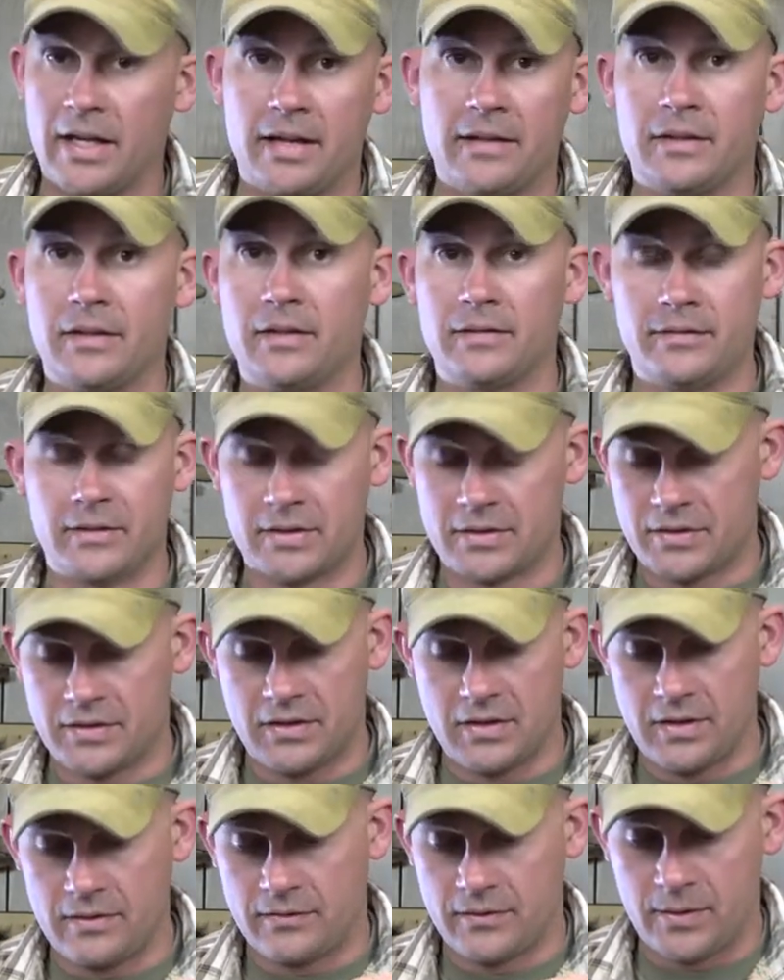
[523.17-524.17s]
love this
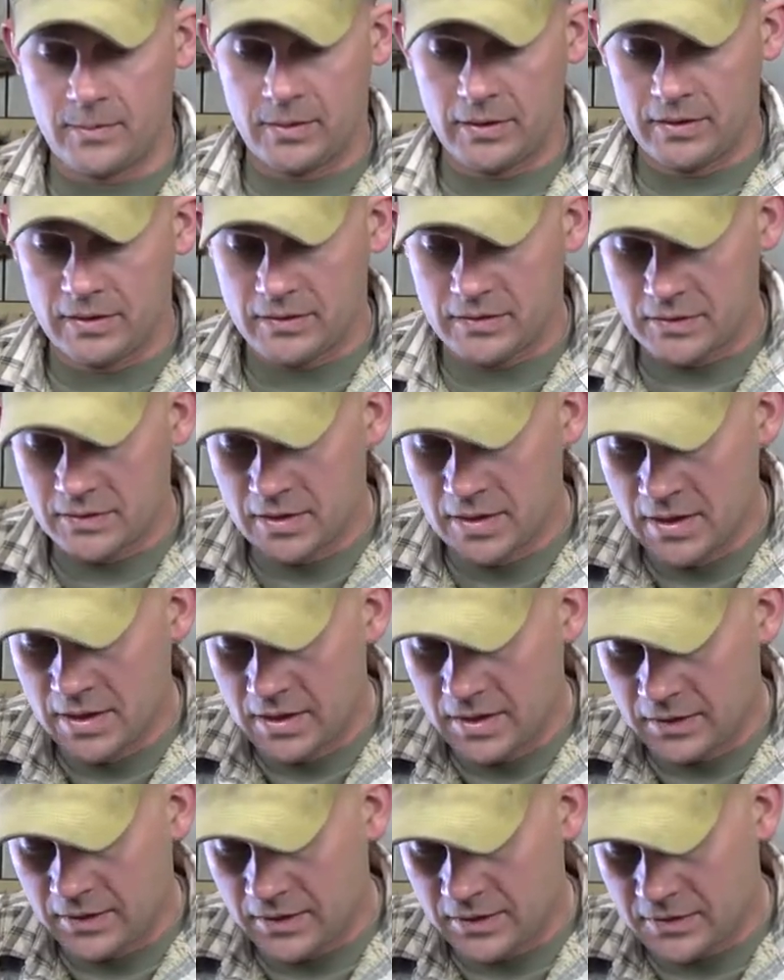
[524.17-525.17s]
stuff. I mean, this
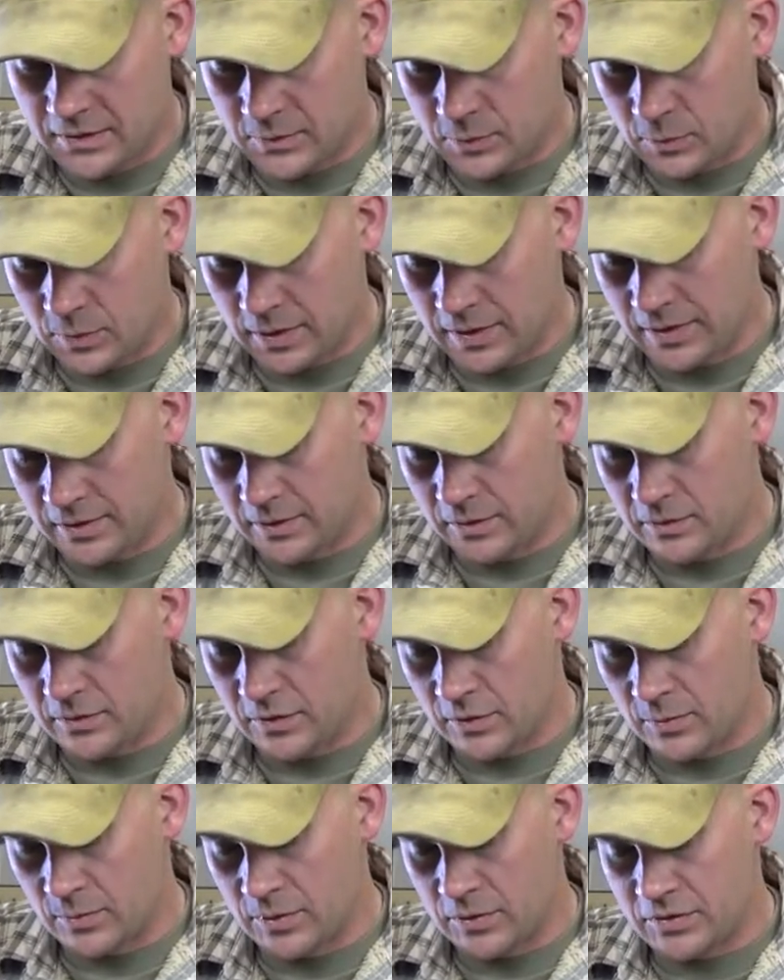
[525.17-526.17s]
is what I use
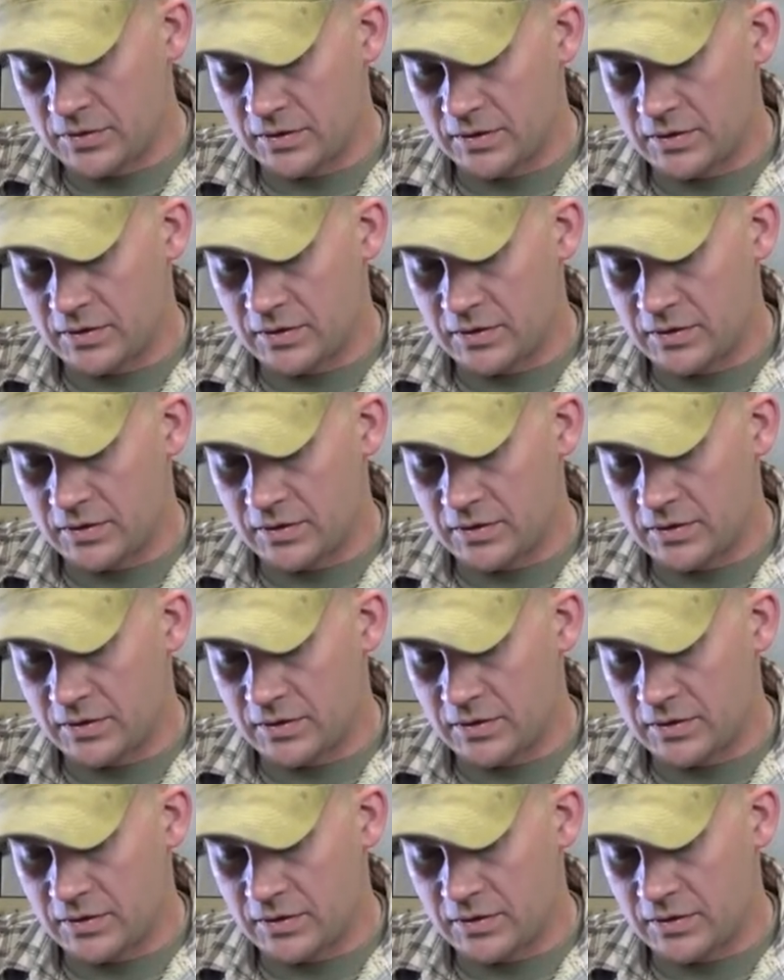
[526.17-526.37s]
almost